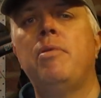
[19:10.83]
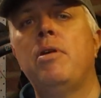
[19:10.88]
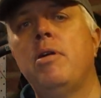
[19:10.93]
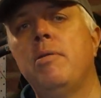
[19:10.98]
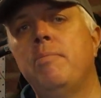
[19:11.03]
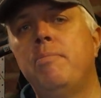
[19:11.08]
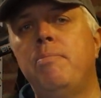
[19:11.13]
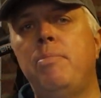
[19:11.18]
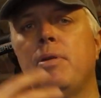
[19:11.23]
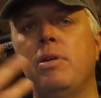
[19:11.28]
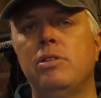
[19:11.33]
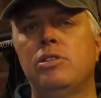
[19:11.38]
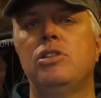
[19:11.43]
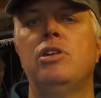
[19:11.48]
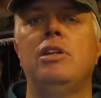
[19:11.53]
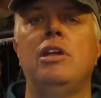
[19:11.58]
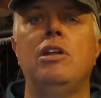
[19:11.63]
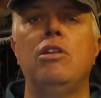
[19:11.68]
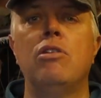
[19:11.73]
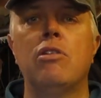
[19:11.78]
but but
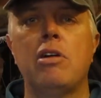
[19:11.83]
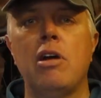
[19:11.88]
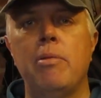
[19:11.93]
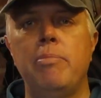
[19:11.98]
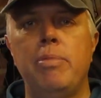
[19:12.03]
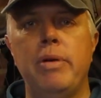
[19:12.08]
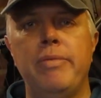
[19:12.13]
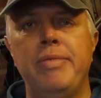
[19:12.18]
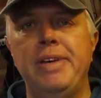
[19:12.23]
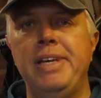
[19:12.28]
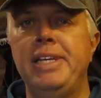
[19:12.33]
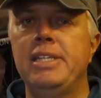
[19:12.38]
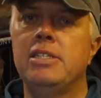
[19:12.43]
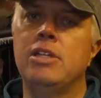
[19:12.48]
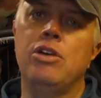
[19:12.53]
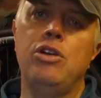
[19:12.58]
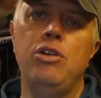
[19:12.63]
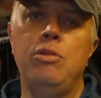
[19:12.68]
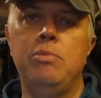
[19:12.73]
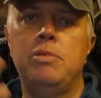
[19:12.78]
certainly look up bivvies
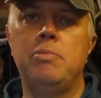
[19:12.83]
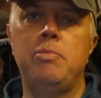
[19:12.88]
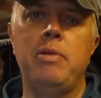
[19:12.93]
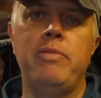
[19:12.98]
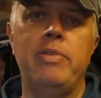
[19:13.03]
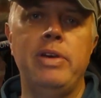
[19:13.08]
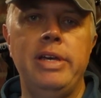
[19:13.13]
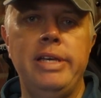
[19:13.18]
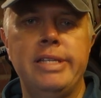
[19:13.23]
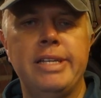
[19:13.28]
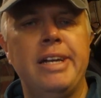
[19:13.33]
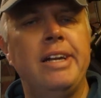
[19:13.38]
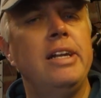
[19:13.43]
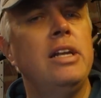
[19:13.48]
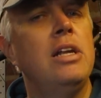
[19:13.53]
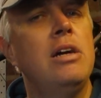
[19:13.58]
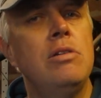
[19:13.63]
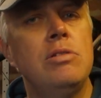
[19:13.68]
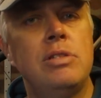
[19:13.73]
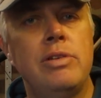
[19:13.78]
and hooped bivvies there are
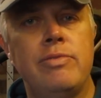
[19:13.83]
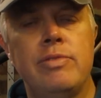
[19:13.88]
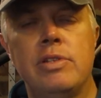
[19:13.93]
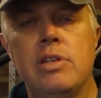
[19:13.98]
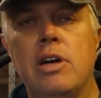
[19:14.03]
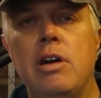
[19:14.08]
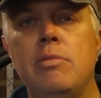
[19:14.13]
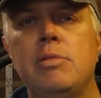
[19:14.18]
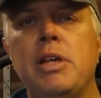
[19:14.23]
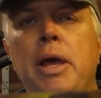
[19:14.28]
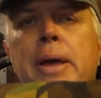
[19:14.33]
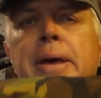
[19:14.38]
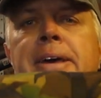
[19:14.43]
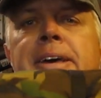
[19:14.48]
loads of different types